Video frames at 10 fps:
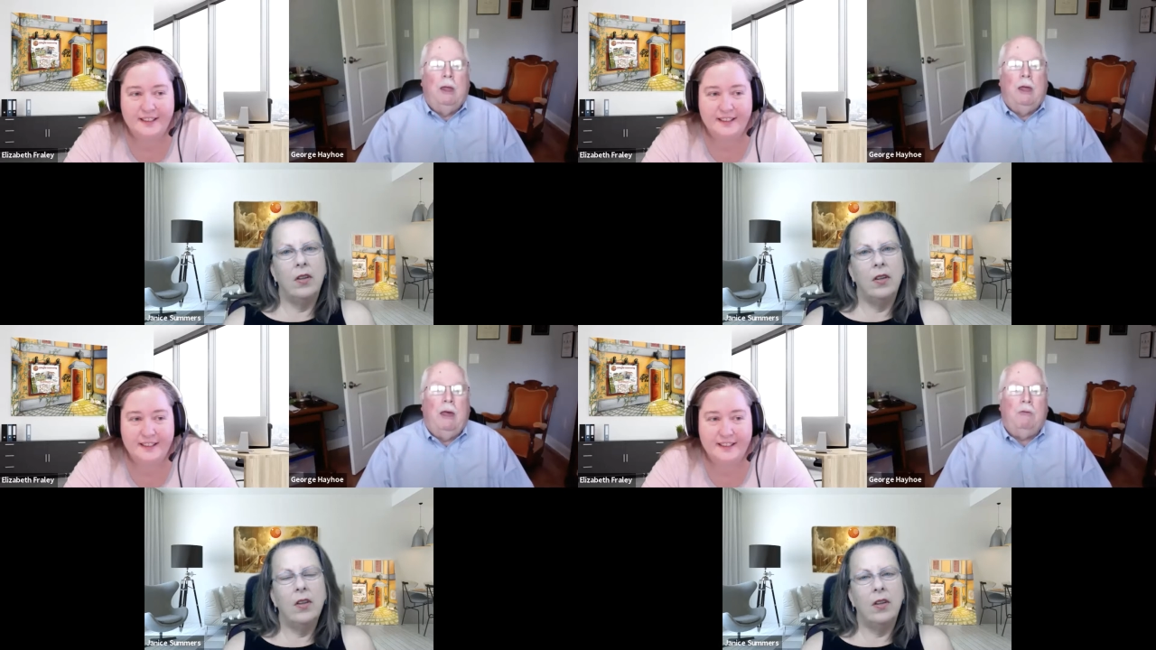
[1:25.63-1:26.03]

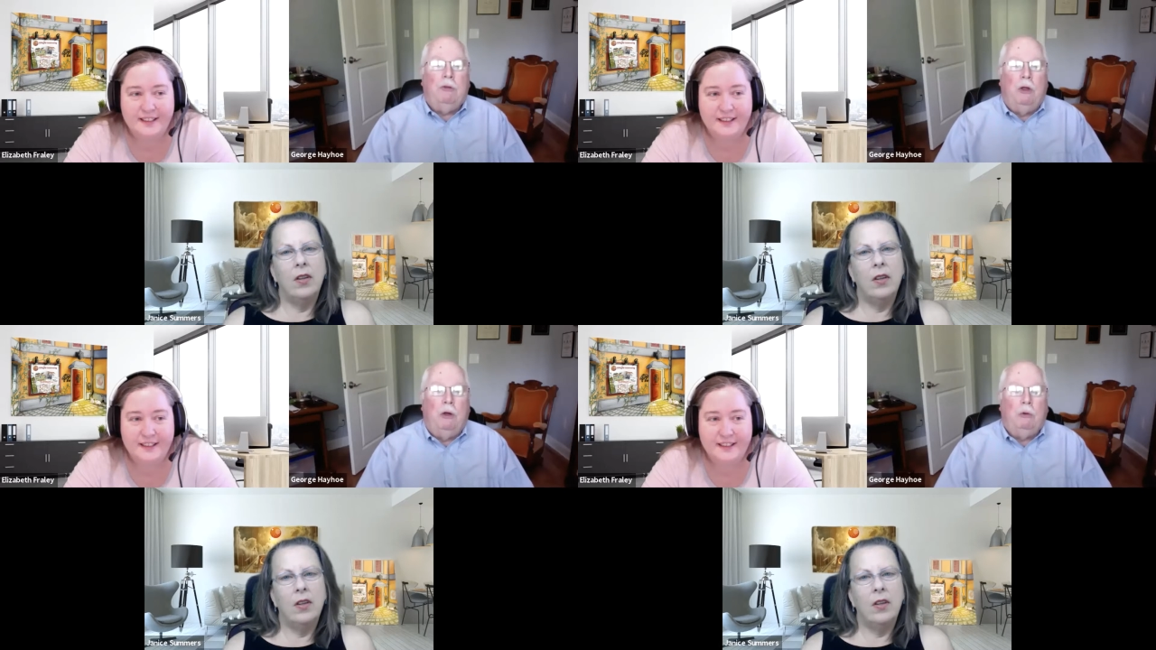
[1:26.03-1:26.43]
Speaker 1: have
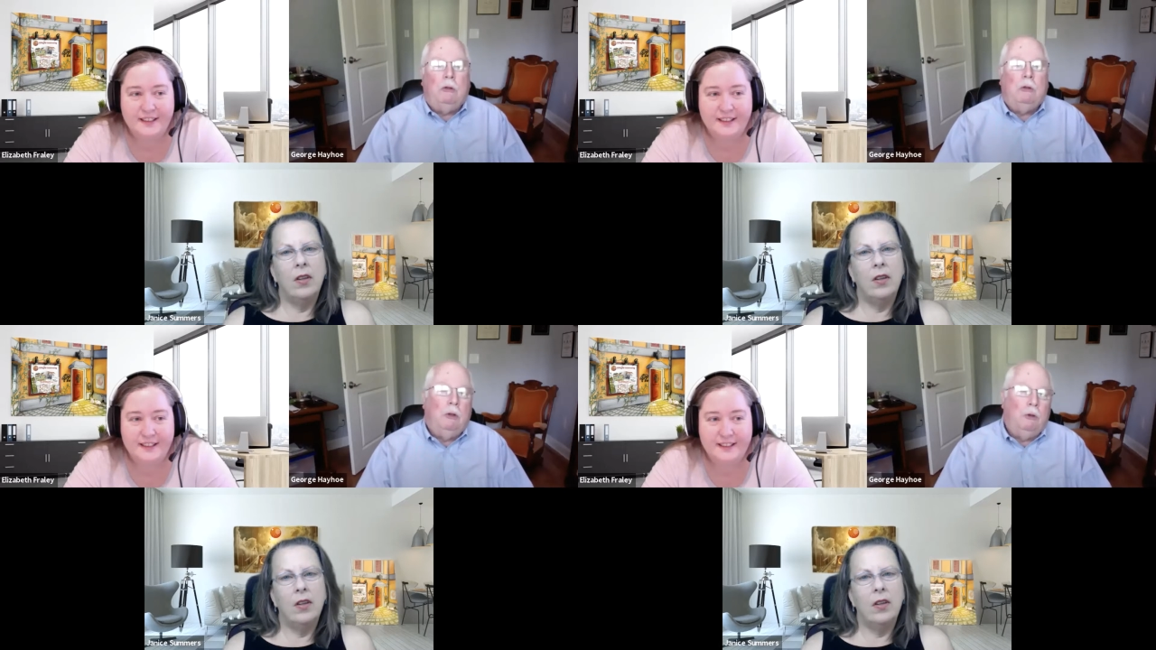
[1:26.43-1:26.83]
no
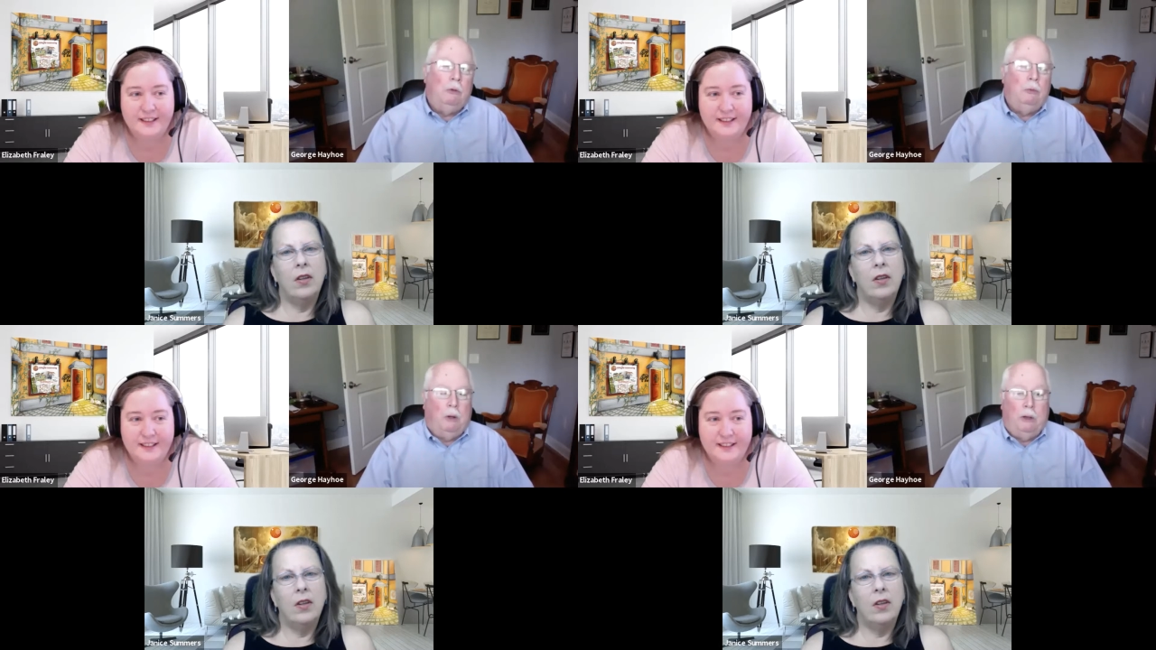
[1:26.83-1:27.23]
clue
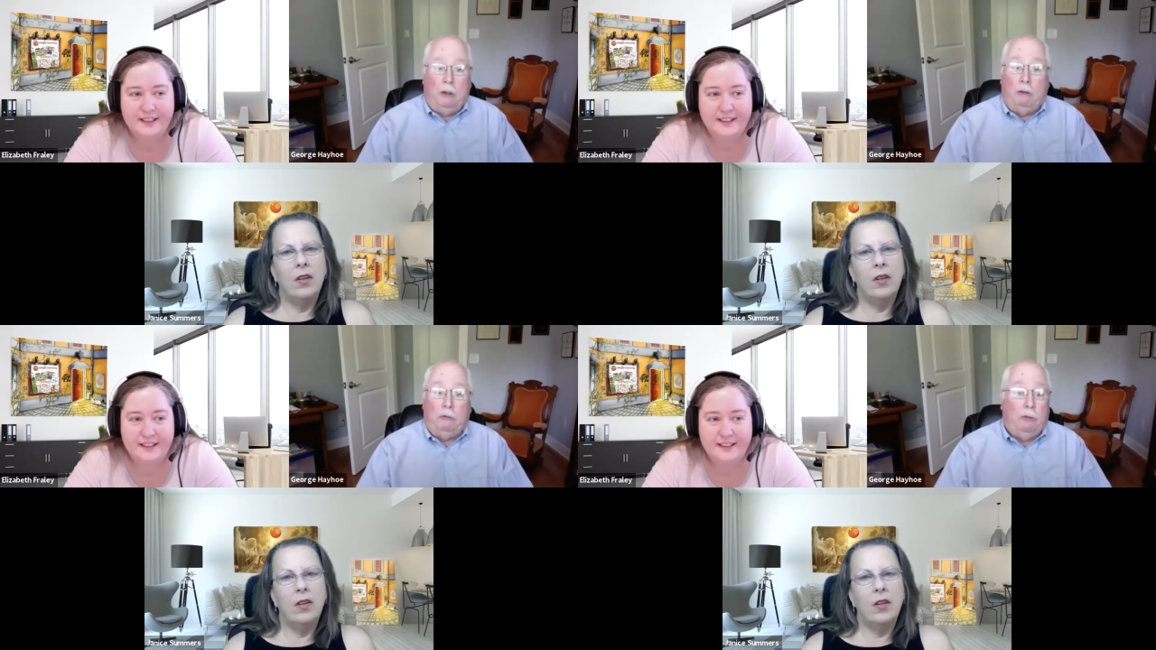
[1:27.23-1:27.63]
what it
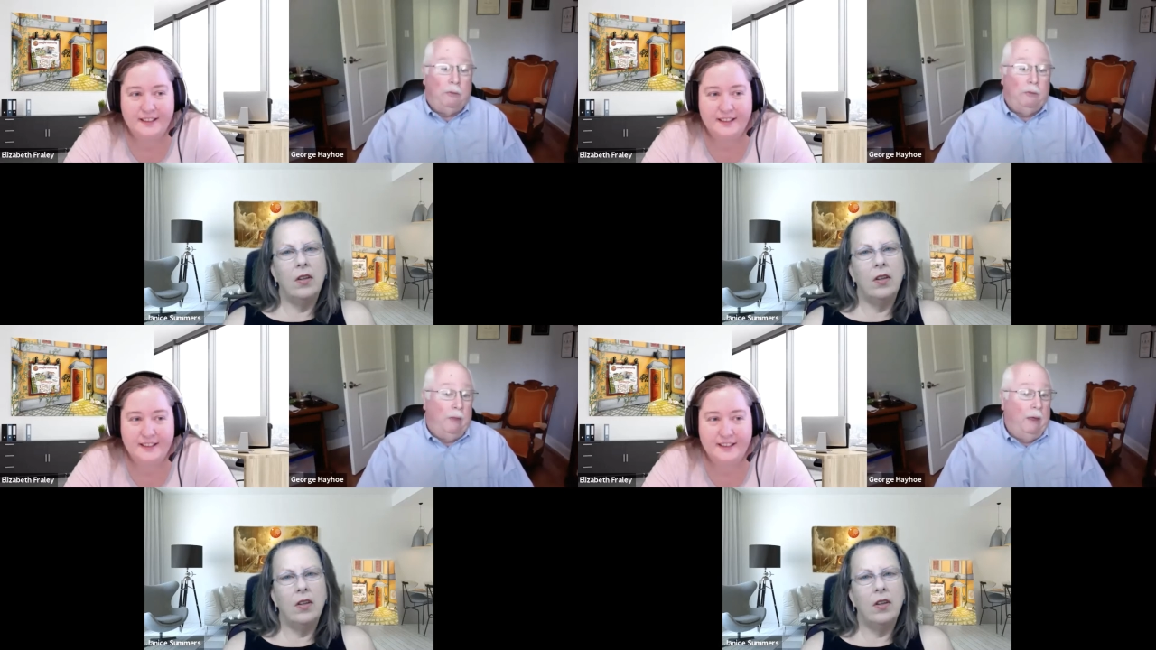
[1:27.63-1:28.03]
is that
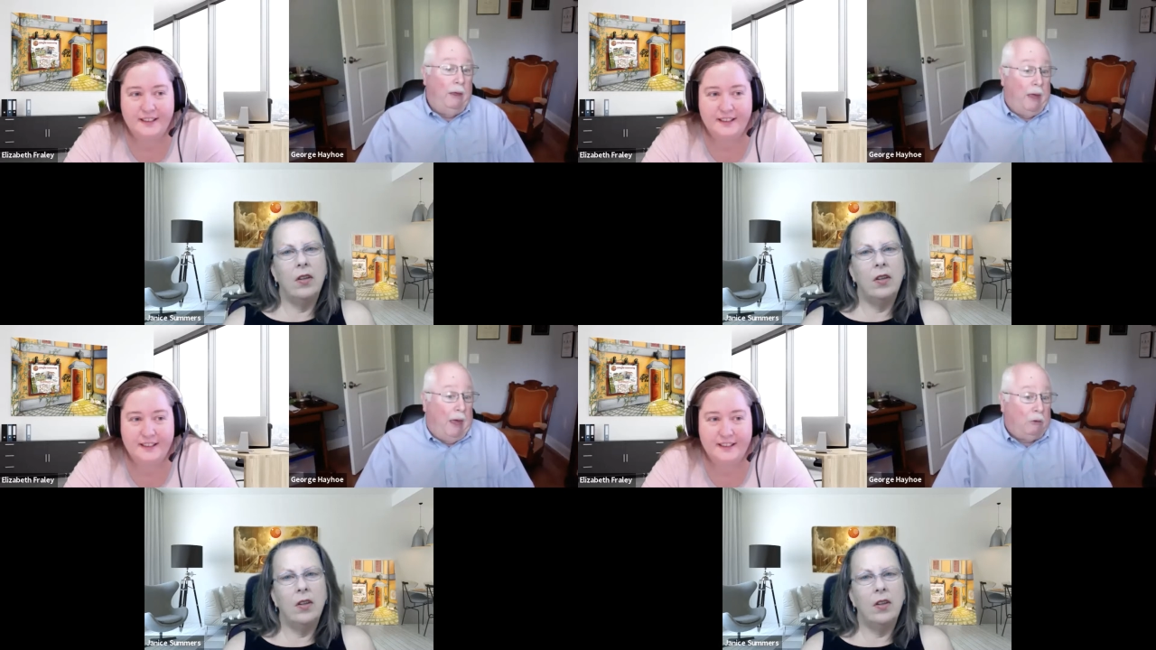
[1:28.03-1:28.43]
they
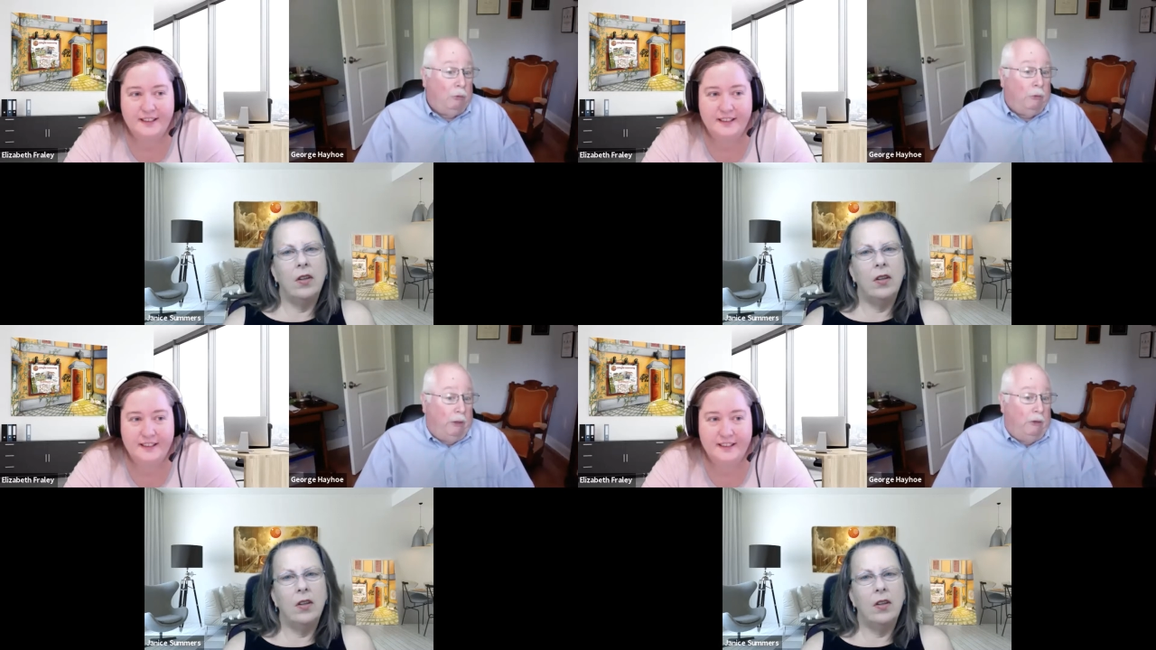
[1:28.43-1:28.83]

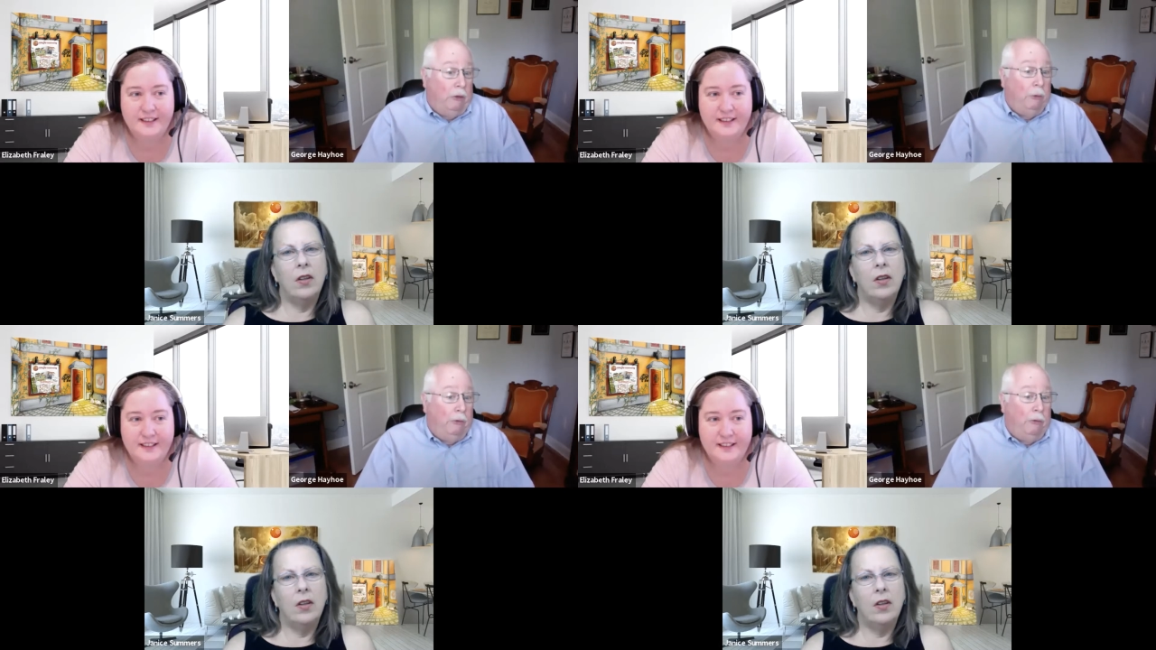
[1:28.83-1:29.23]
actually
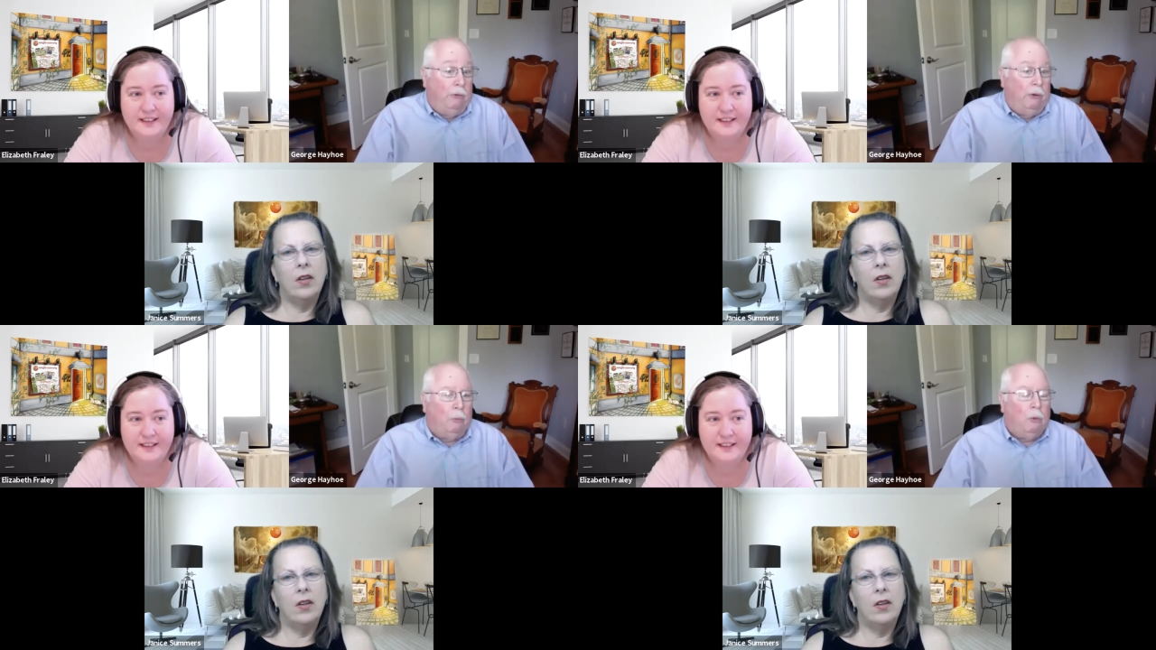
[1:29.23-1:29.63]
do in the
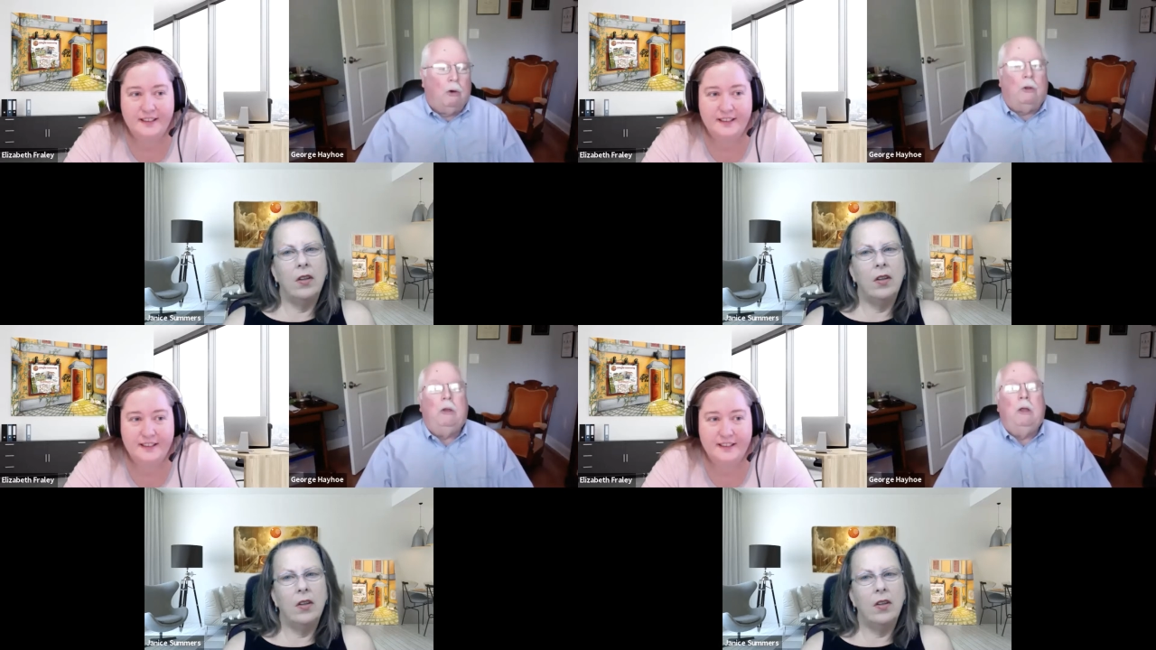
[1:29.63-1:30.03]
real world.